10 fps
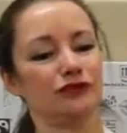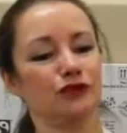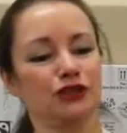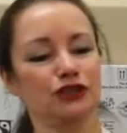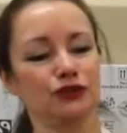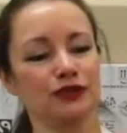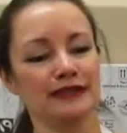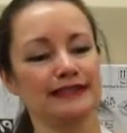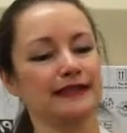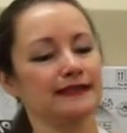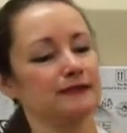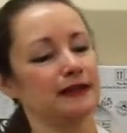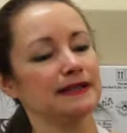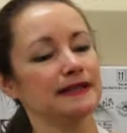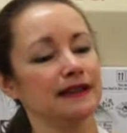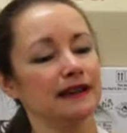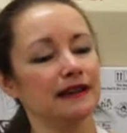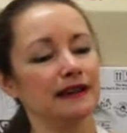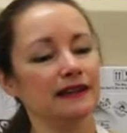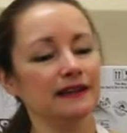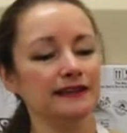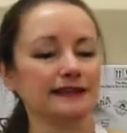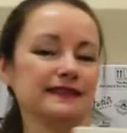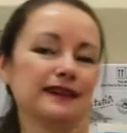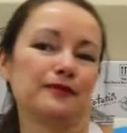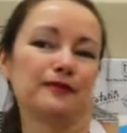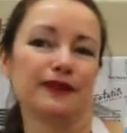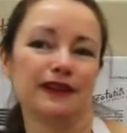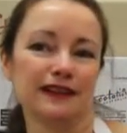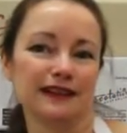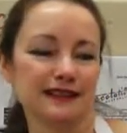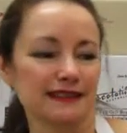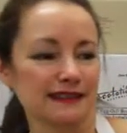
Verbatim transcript: or children's taste buds, it's um, a